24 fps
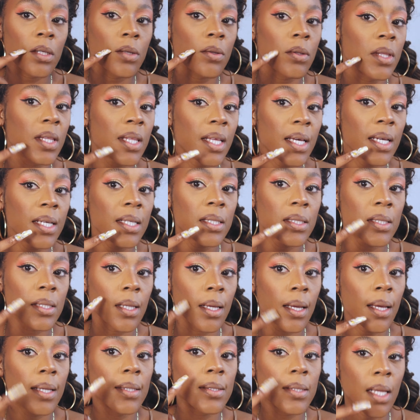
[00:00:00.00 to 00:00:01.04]
So this
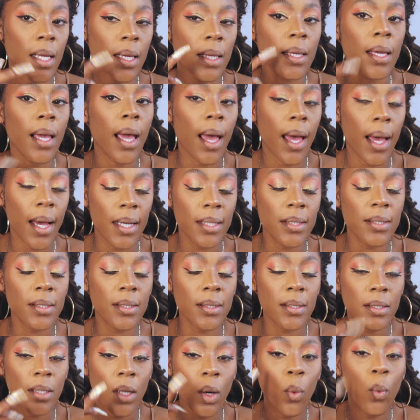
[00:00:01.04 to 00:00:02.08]
is a
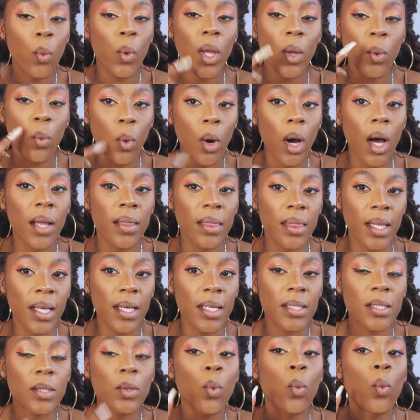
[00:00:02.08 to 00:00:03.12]
yes. We want
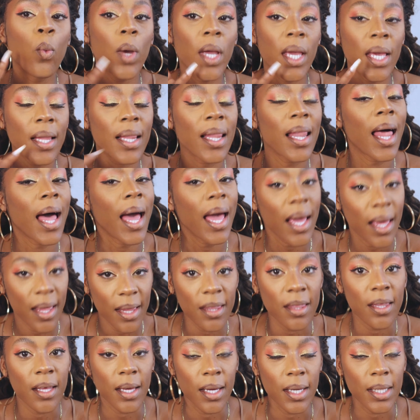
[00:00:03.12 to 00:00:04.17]
this. We like
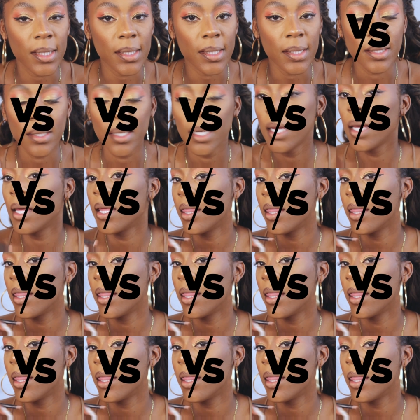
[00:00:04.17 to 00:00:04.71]
this.